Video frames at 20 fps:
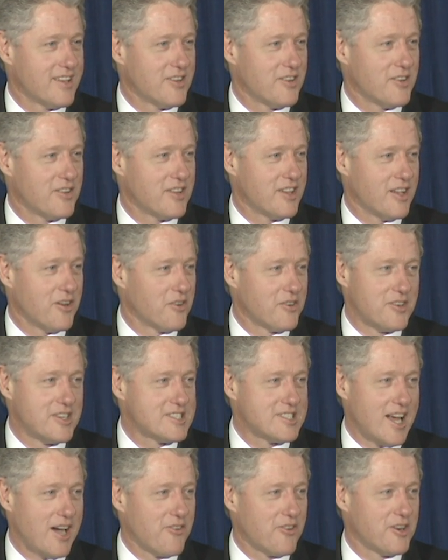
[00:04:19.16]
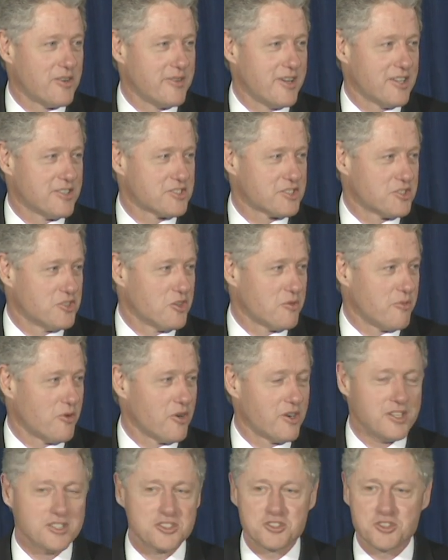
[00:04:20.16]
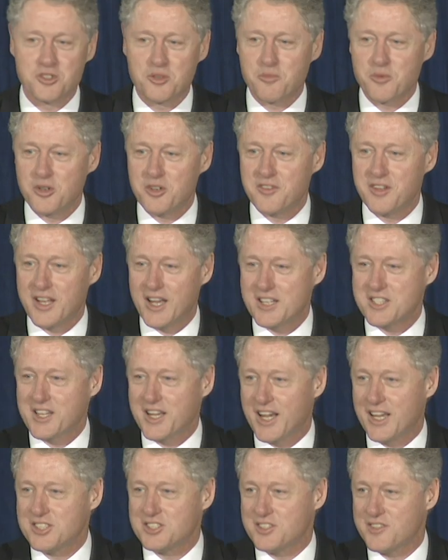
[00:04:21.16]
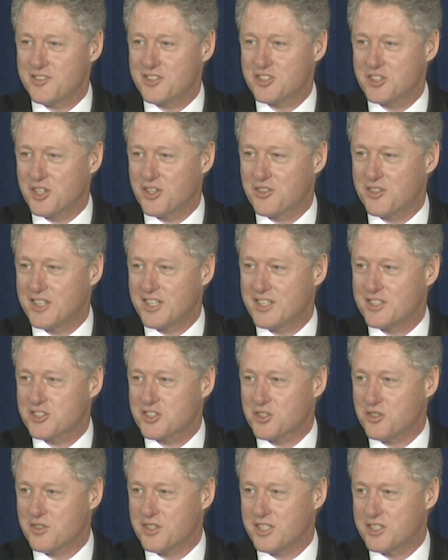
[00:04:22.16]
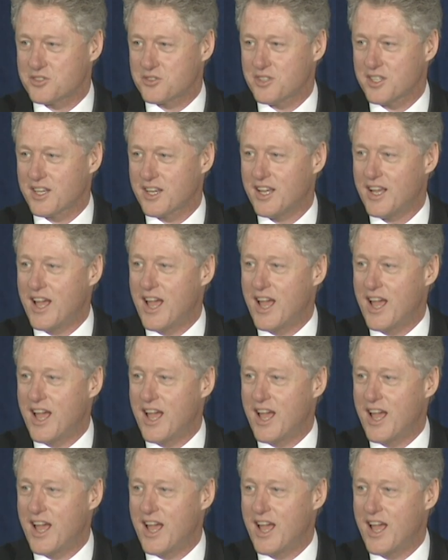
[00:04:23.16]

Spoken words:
The only reason I wanted to be on the school board is to improve the education of the children in the school district.